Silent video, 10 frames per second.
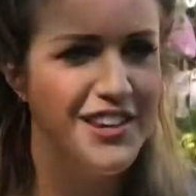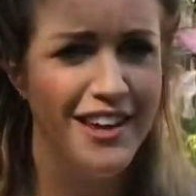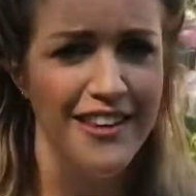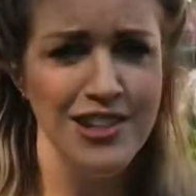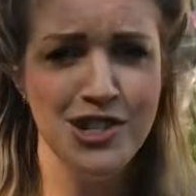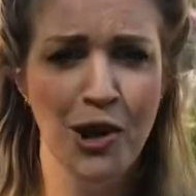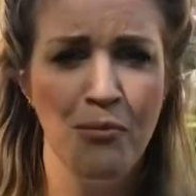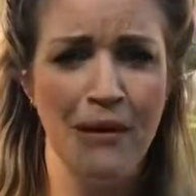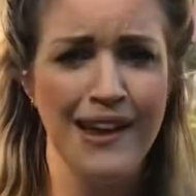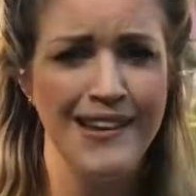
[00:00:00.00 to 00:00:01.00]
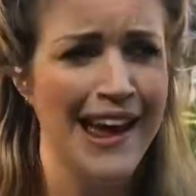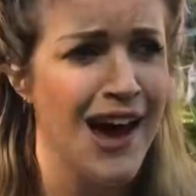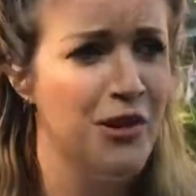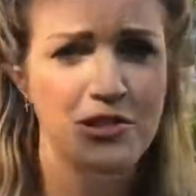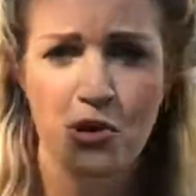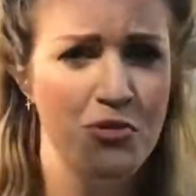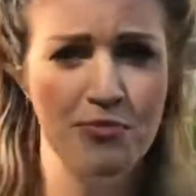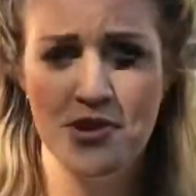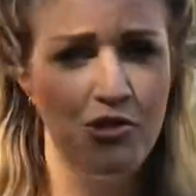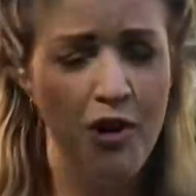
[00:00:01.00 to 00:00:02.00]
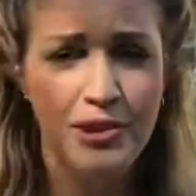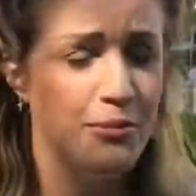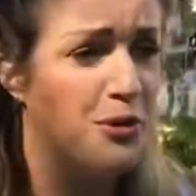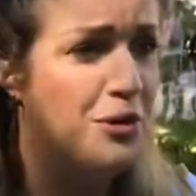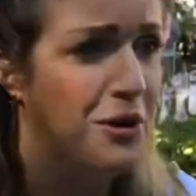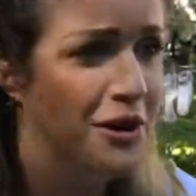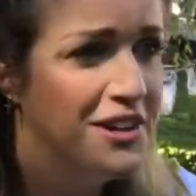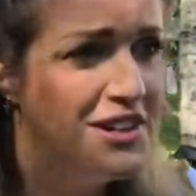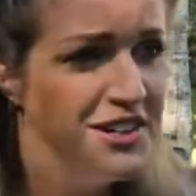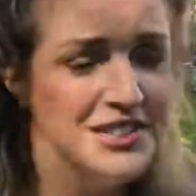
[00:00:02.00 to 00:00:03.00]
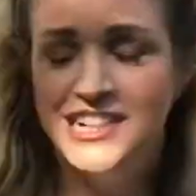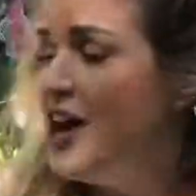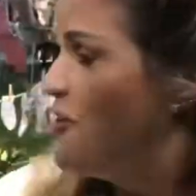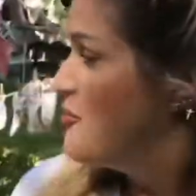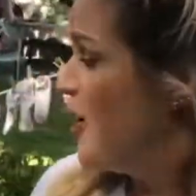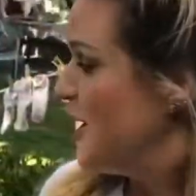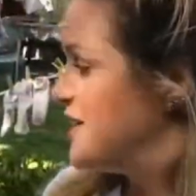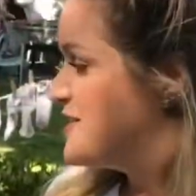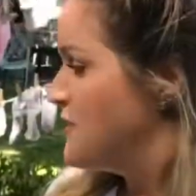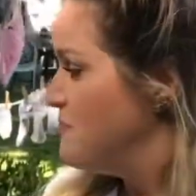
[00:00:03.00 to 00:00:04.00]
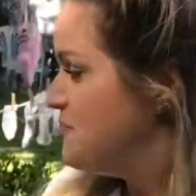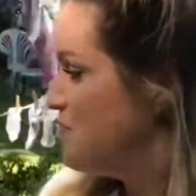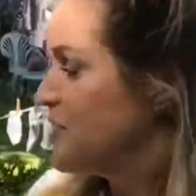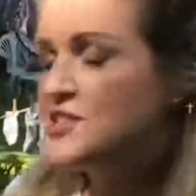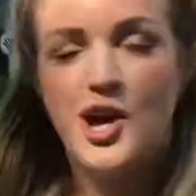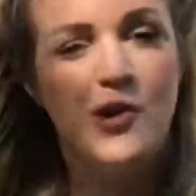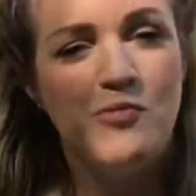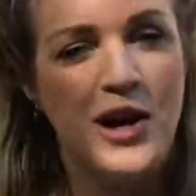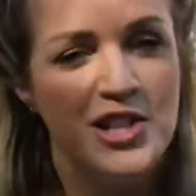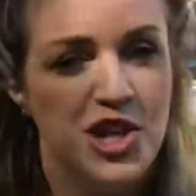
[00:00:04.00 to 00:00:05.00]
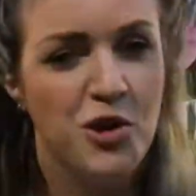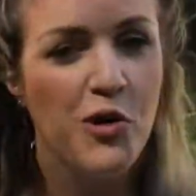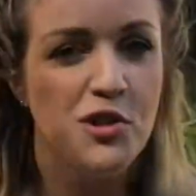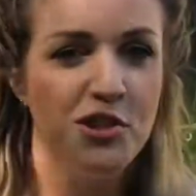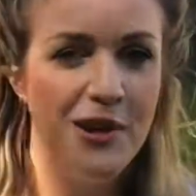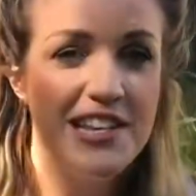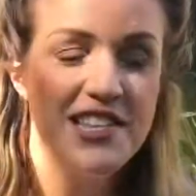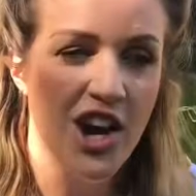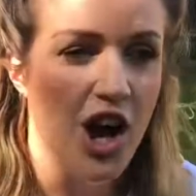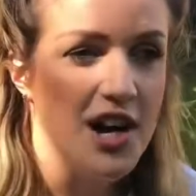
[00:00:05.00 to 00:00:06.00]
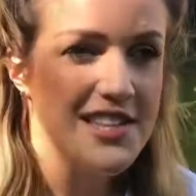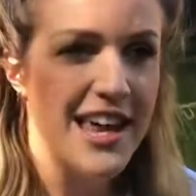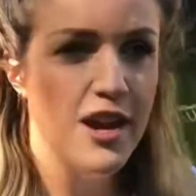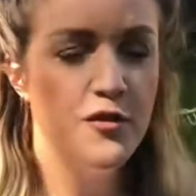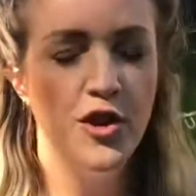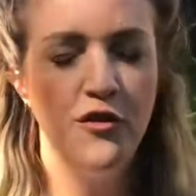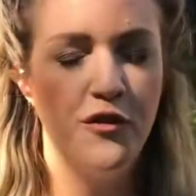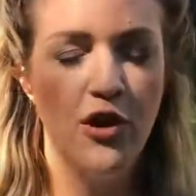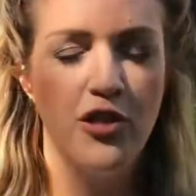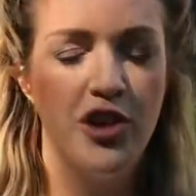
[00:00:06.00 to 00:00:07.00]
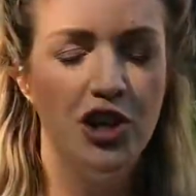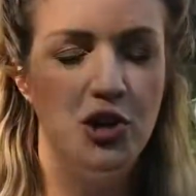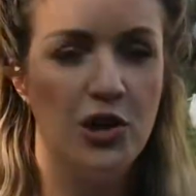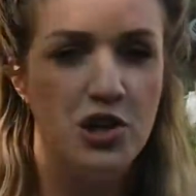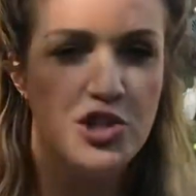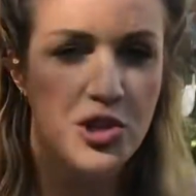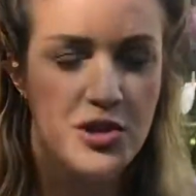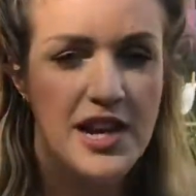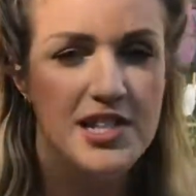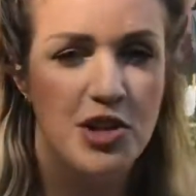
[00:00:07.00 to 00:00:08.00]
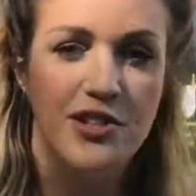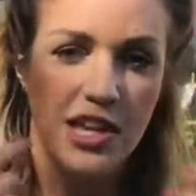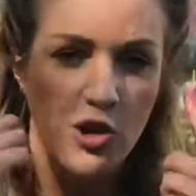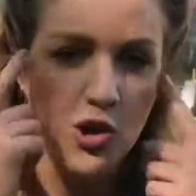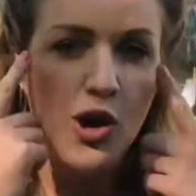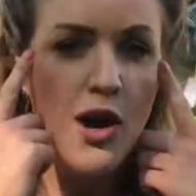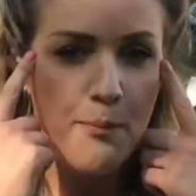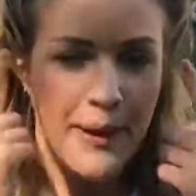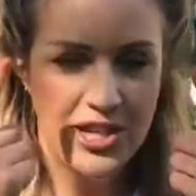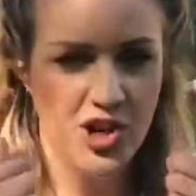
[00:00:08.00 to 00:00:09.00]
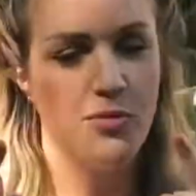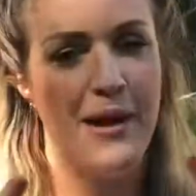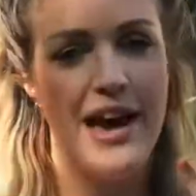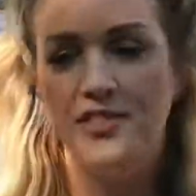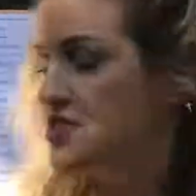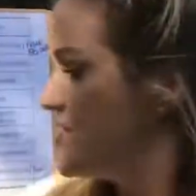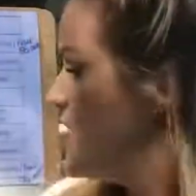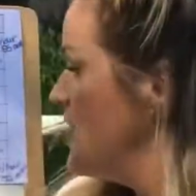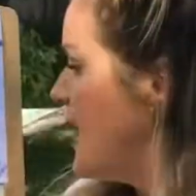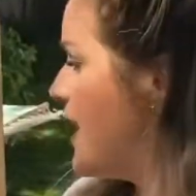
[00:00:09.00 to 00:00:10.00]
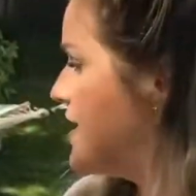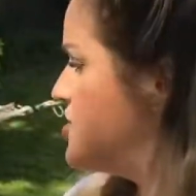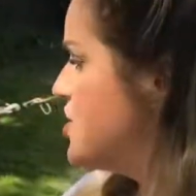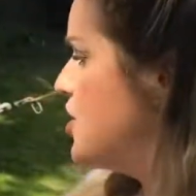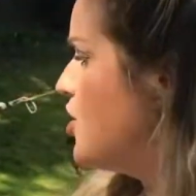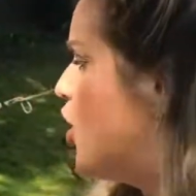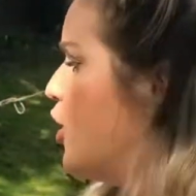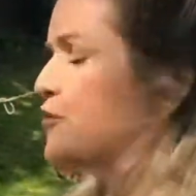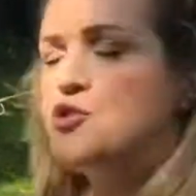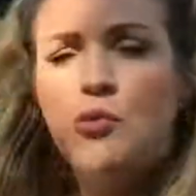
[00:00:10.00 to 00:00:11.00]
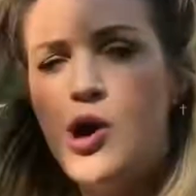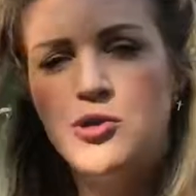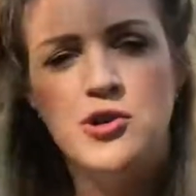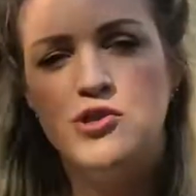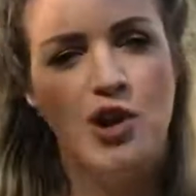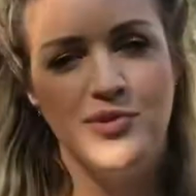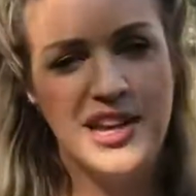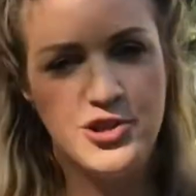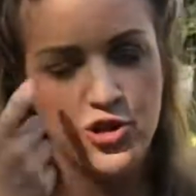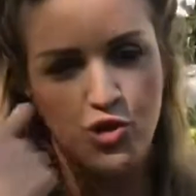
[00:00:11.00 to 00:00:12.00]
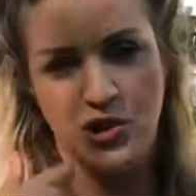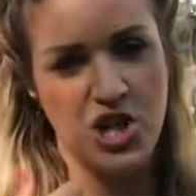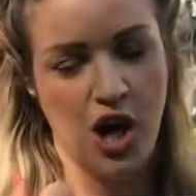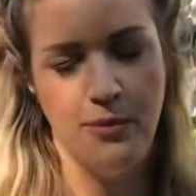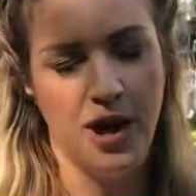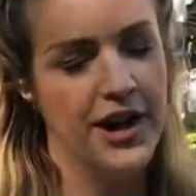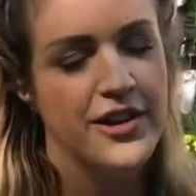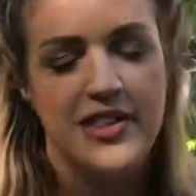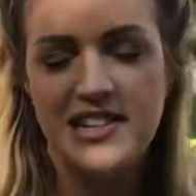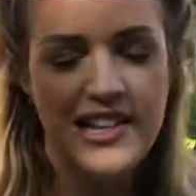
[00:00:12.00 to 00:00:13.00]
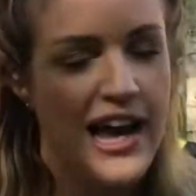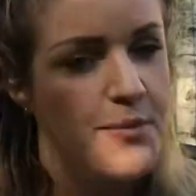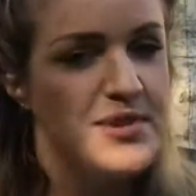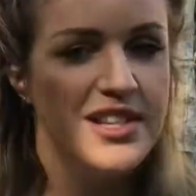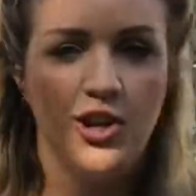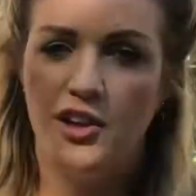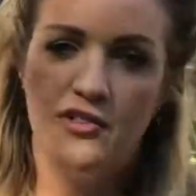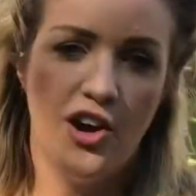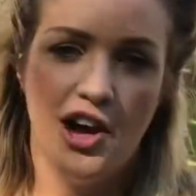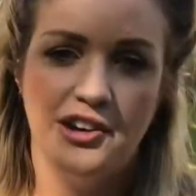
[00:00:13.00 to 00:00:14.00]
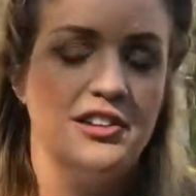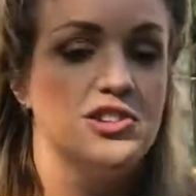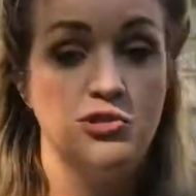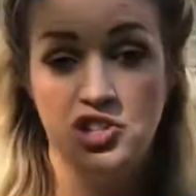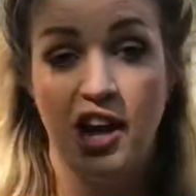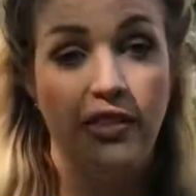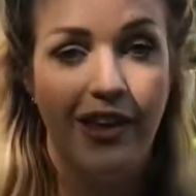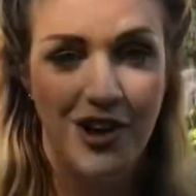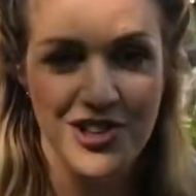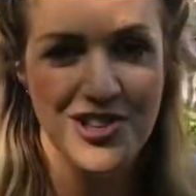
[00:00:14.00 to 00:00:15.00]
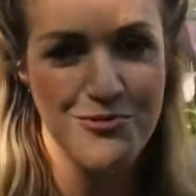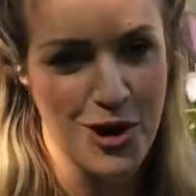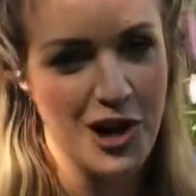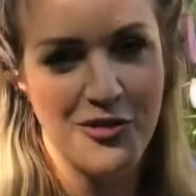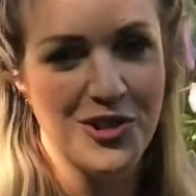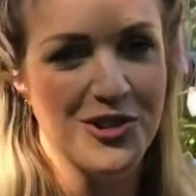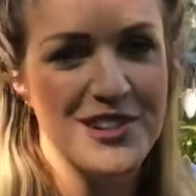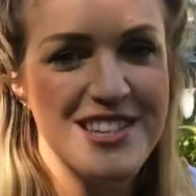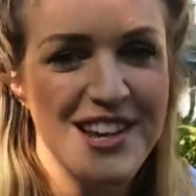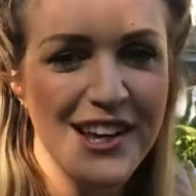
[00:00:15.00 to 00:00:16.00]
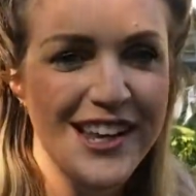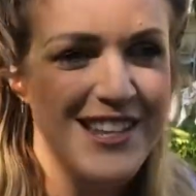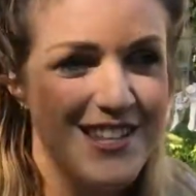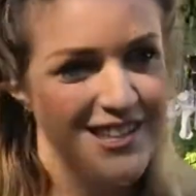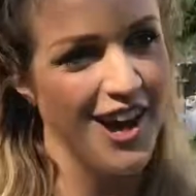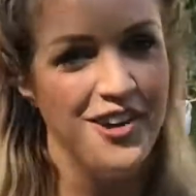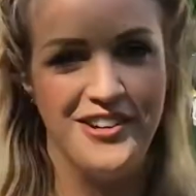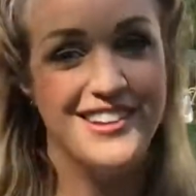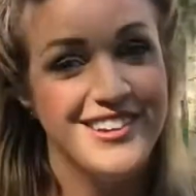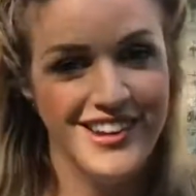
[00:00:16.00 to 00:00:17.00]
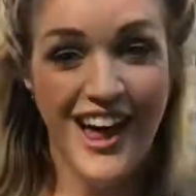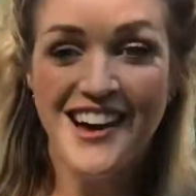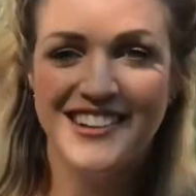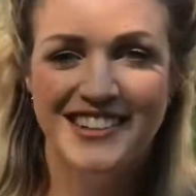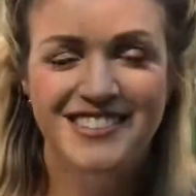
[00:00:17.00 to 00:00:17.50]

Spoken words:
They're so big now. I don't want them to grow anymore. Right. So 1, 2 or 3 stars. If you feel that you can do this using your magic maths, and after a while you don't need to draw a timeline, that's absolutely fine, as long as you're getting the answers right, of course. So, good luck.